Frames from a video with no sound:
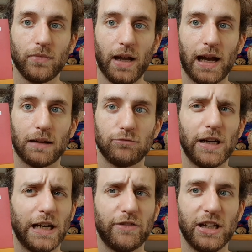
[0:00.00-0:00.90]
Yeah,
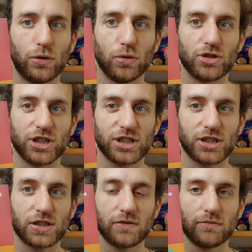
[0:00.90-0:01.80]
really, really
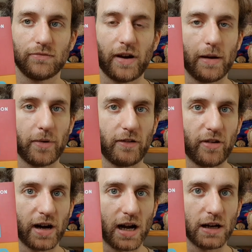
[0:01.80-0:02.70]
gorgeous. Very,
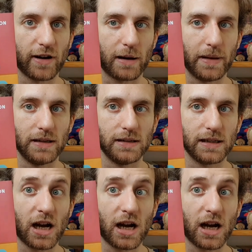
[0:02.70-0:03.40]
very high recommended.